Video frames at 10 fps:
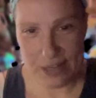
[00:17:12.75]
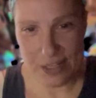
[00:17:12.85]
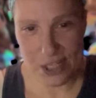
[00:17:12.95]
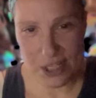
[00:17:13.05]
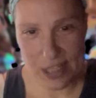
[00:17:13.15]
that
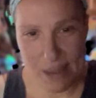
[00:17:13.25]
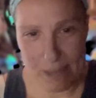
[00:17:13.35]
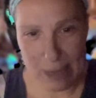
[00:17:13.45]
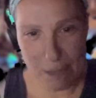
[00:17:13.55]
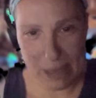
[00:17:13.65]
just let
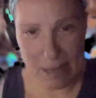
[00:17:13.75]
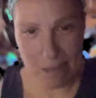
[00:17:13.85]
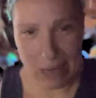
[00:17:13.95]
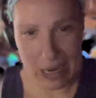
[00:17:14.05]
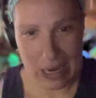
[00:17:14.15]
me be
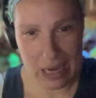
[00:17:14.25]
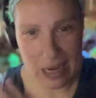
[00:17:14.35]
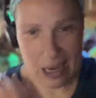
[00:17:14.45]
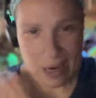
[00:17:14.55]
me